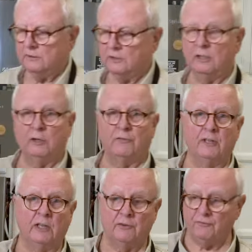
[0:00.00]
Gonna go for
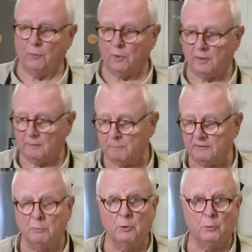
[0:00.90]
another 4,
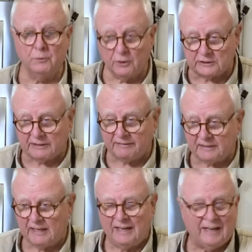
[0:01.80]
but from the looks of it,